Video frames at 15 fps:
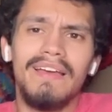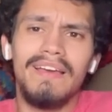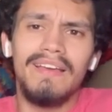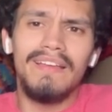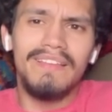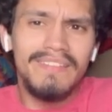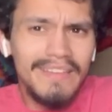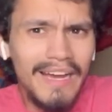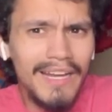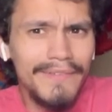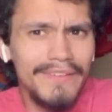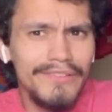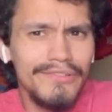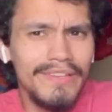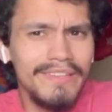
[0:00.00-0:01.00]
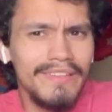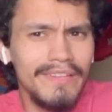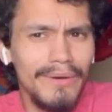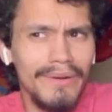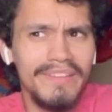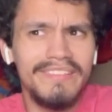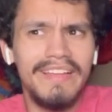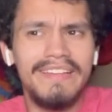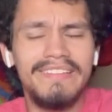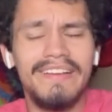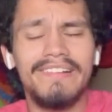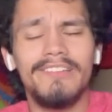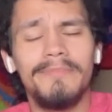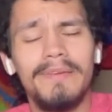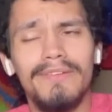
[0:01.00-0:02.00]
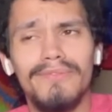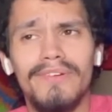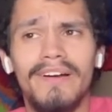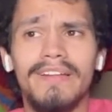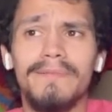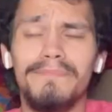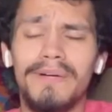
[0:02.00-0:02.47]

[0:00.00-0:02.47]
It's kind of interesting to notice that he's actually being run.